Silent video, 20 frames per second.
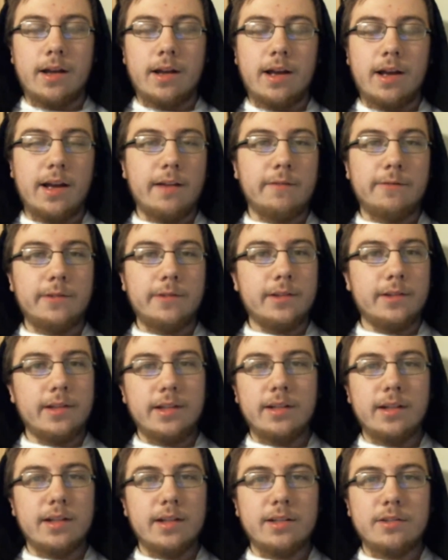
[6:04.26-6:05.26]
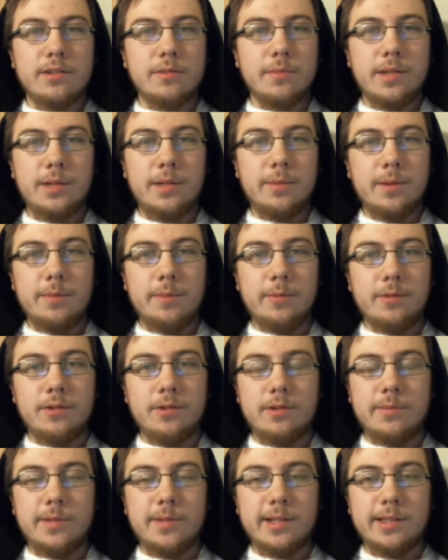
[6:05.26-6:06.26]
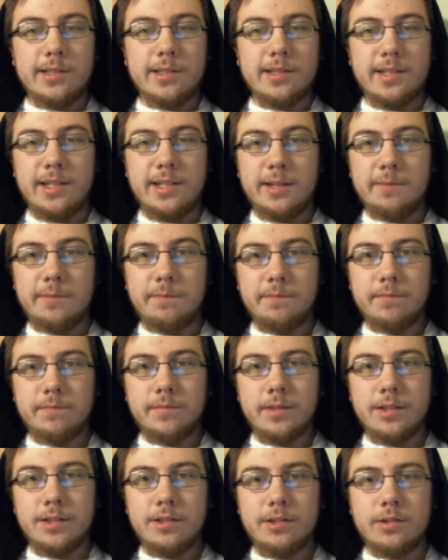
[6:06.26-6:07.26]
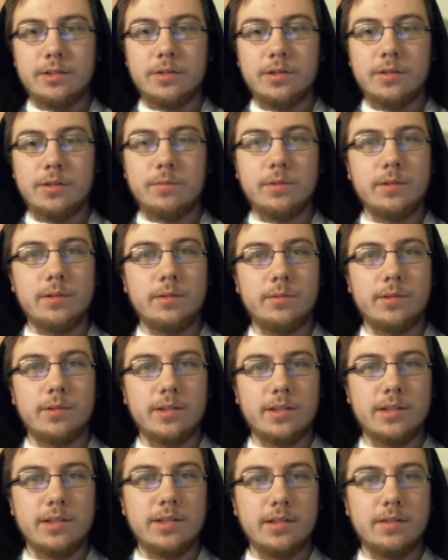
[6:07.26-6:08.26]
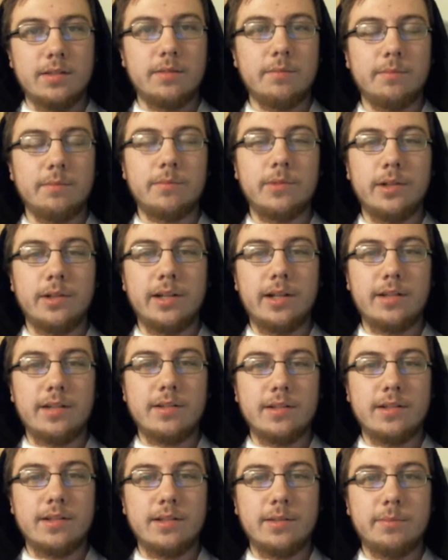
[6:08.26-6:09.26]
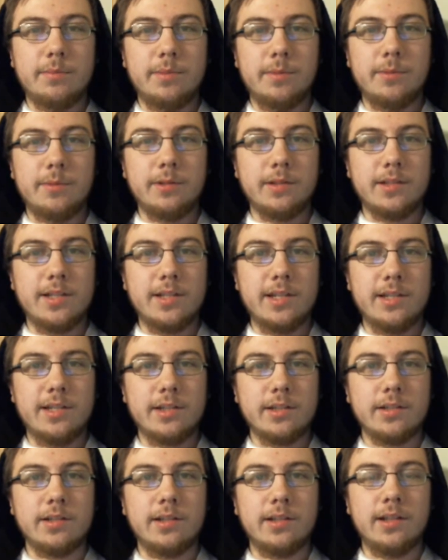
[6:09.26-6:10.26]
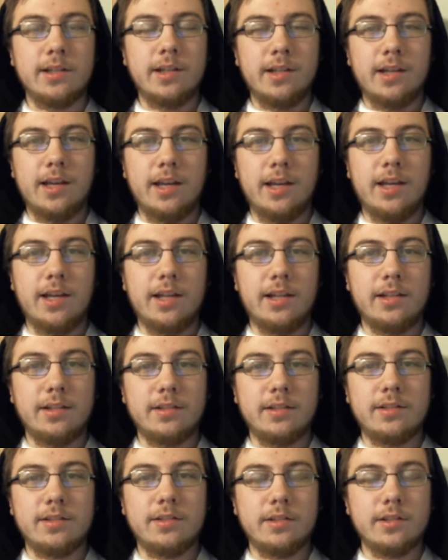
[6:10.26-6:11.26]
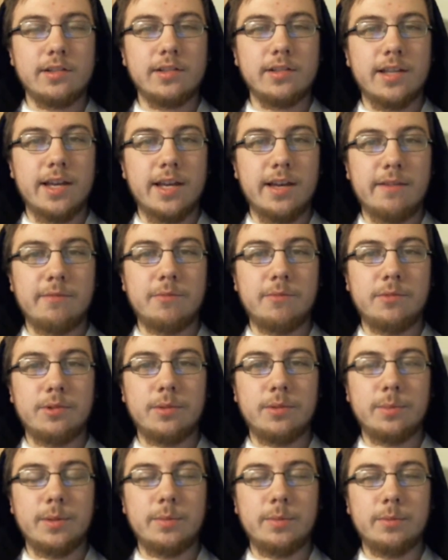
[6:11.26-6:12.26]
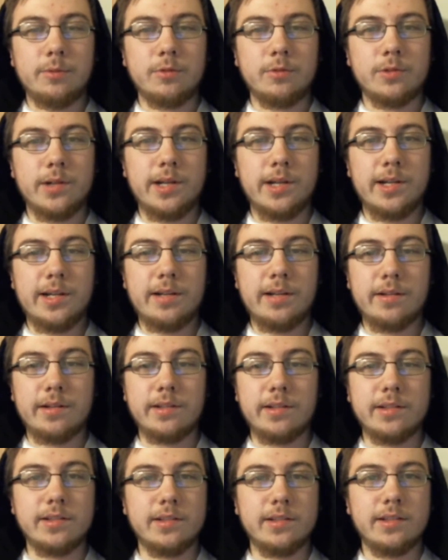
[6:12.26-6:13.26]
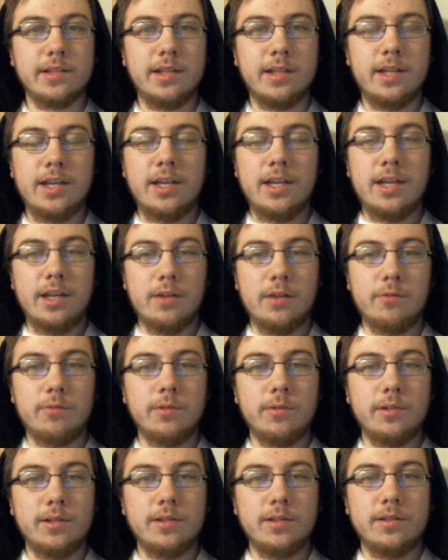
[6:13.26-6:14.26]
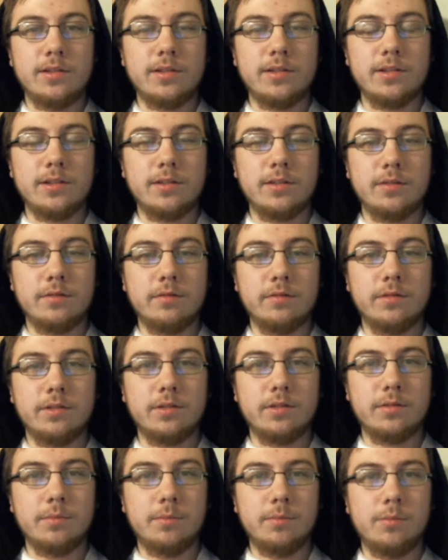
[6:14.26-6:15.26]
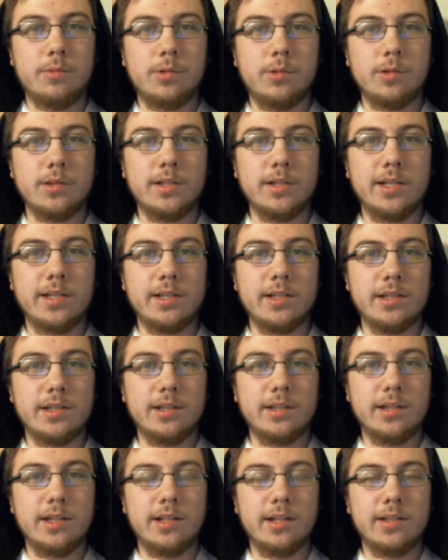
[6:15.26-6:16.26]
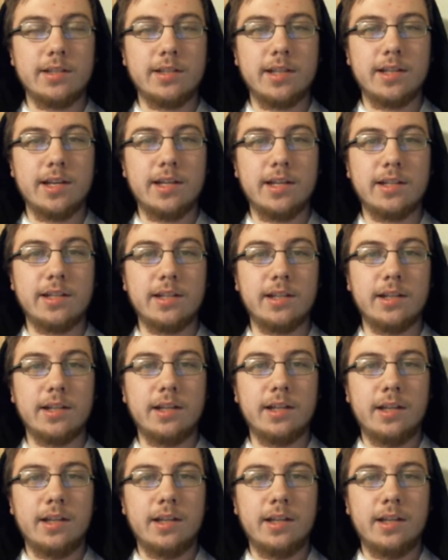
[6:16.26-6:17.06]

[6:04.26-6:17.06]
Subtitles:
I feel like not too many people know about this game, so I really want to bring it out to people's attention and just have more people try it out because it really deserves more attention than it's gotten.